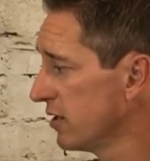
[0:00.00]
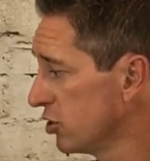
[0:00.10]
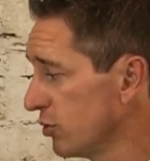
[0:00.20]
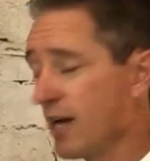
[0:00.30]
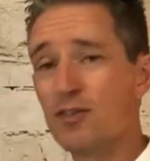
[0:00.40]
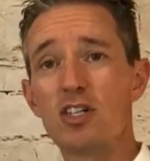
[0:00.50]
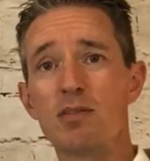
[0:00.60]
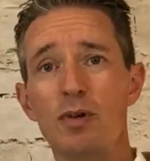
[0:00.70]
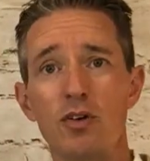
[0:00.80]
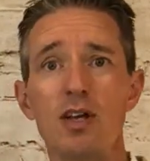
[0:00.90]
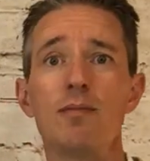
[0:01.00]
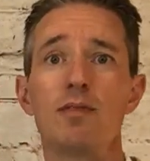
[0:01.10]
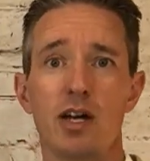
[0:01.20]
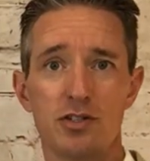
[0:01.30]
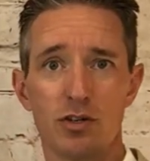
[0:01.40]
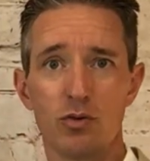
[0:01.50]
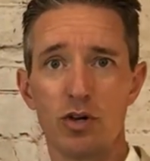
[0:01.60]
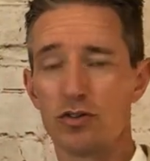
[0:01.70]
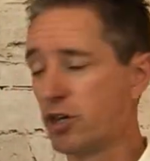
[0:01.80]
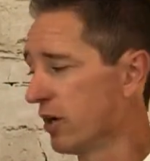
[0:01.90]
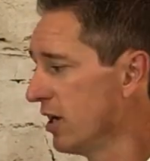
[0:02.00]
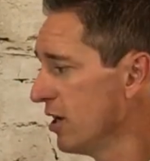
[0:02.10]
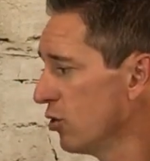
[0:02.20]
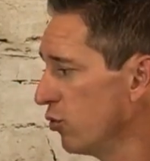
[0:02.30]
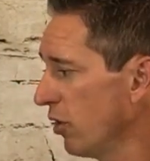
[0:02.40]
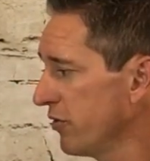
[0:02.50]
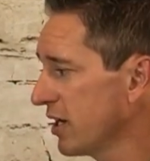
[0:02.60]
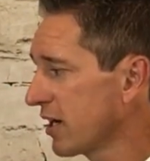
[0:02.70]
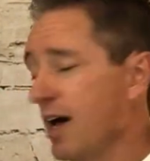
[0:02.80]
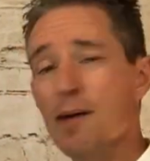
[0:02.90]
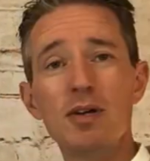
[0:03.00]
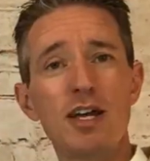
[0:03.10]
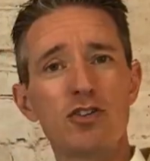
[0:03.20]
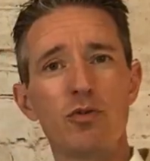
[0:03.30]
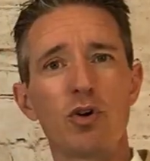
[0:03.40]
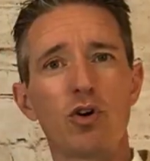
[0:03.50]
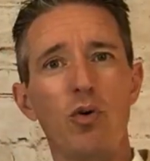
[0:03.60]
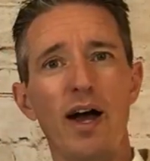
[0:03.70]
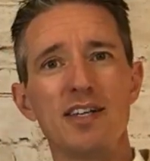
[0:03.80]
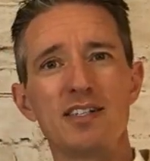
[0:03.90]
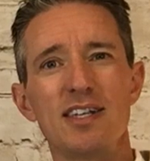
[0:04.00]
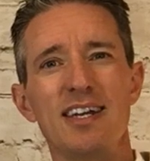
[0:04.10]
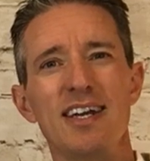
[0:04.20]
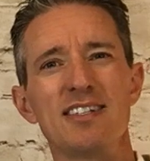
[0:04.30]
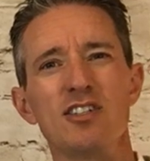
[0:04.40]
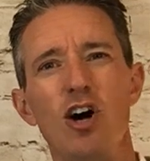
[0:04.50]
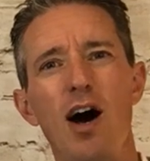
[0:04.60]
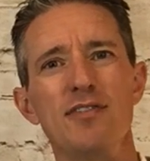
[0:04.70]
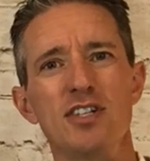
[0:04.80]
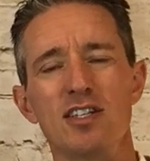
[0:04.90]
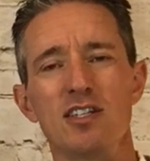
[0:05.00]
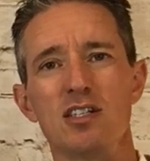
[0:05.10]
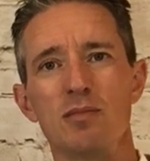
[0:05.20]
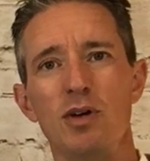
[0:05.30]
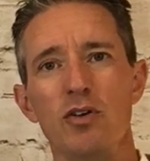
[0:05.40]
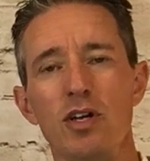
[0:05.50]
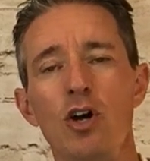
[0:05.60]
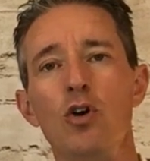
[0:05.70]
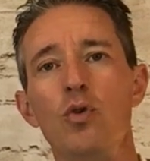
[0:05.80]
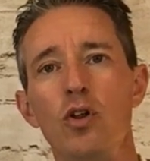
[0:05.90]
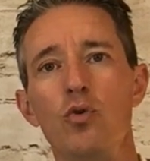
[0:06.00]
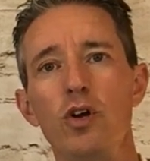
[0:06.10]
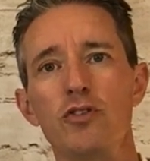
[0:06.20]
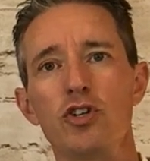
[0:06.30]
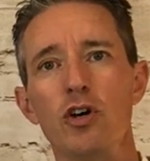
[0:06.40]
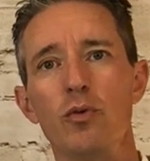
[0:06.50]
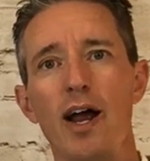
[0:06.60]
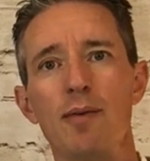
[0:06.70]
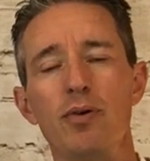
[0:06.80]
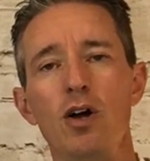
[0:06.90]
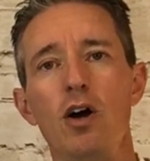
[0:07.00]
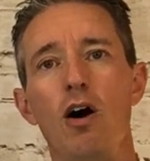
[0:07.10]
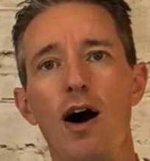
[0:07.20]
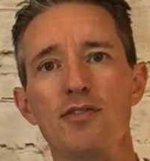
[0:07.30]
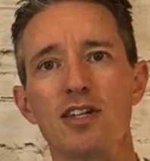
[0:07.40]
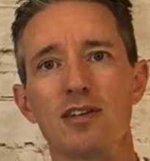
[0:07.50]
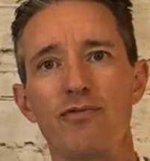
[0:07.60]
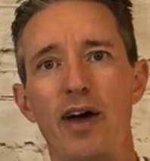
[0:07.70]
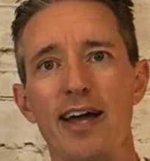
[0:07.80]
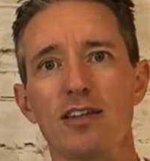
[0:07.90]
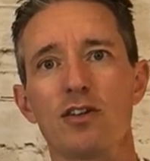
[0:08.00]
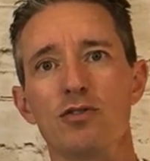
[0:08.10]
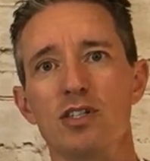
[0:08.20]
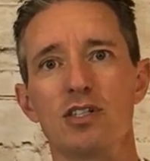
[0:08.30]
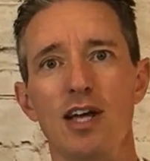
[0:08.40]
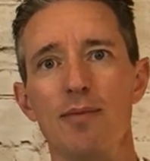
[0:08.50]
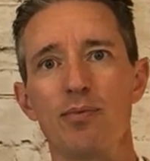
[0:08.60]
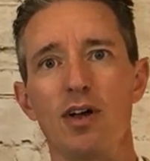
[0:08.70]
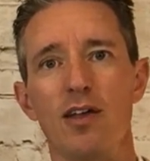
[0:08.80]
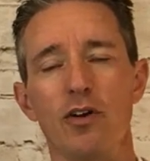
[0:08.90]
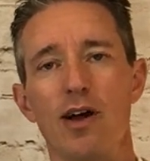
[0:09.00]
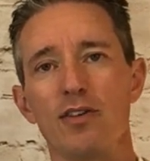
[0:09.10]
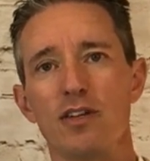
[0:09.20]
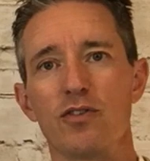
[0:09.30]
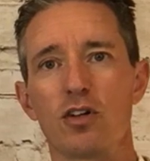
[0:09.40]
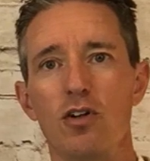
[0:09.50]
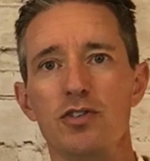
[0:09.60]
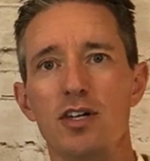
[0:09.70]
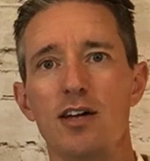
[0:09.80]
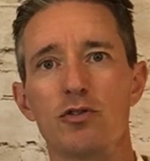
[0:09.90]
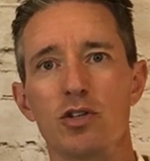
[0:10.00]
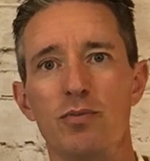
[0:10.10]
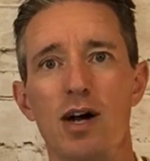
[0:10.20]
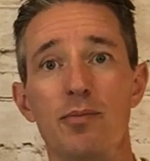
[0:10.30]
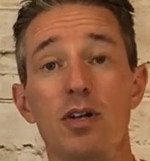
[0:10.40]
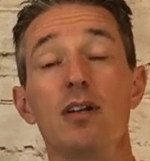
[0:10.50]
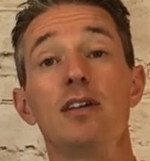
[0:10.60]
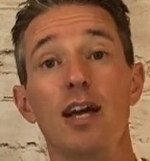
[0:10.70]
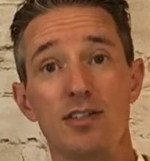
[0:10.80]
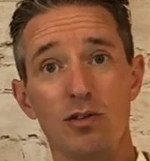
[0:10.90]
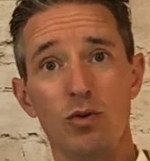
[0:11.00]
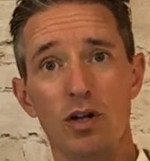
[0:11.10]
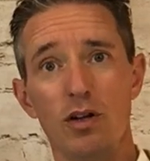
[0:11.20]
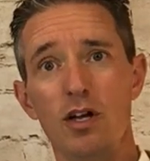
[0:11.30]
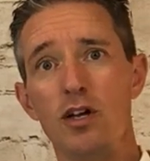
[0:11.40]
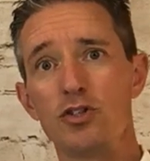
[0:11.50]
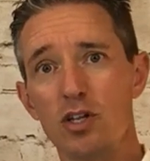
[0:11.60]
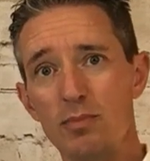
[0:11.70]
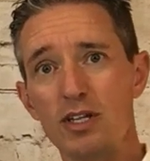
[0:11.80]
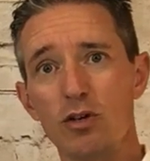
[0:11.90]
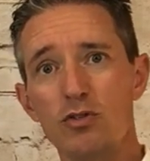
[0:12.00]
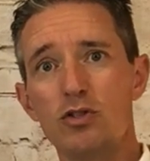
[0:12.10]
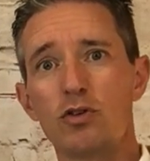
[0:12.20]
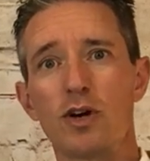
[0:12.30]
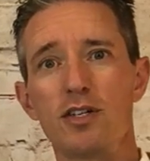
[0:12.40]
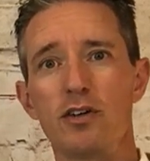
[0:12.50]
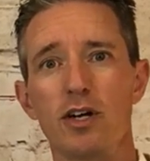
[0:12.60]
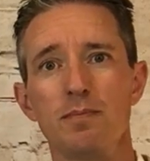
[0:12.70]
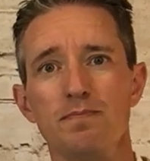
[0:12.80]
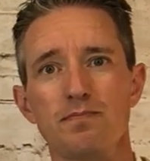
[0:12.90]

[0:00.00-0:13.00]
Do they have a disability? Yes, they're in a wheelchair. Will the accommodation request, in essence, offset the disability? Will a wheelchair ramp offset the fact that there's a step and they're having difficulty entering the property? Yes, it will. So they meet those two criteria.